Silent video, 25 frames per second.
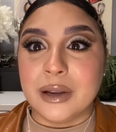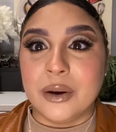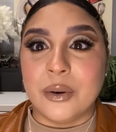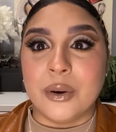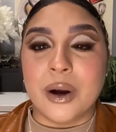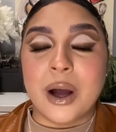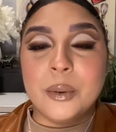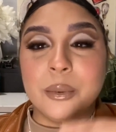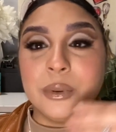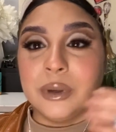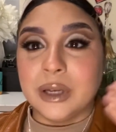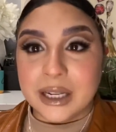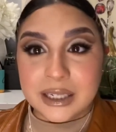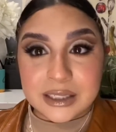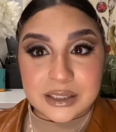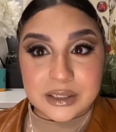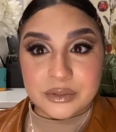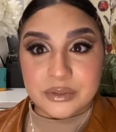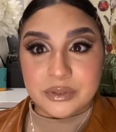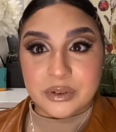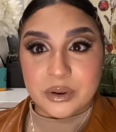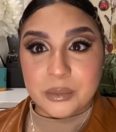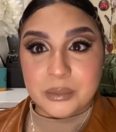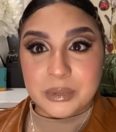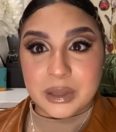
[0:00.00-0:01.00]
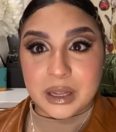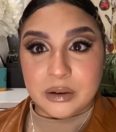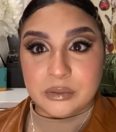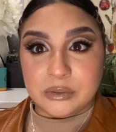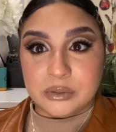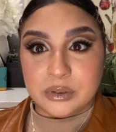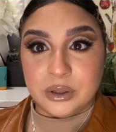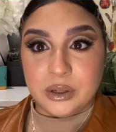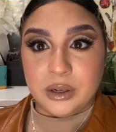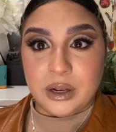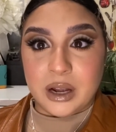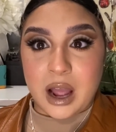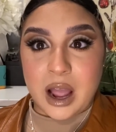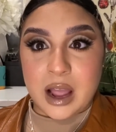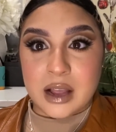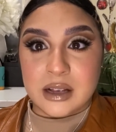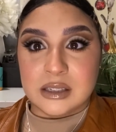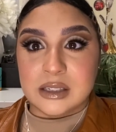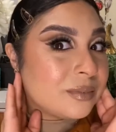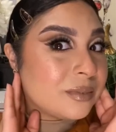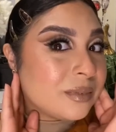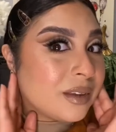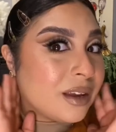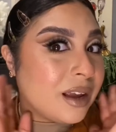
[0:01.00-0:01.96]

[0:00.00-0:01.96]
I would like to film that for you guys.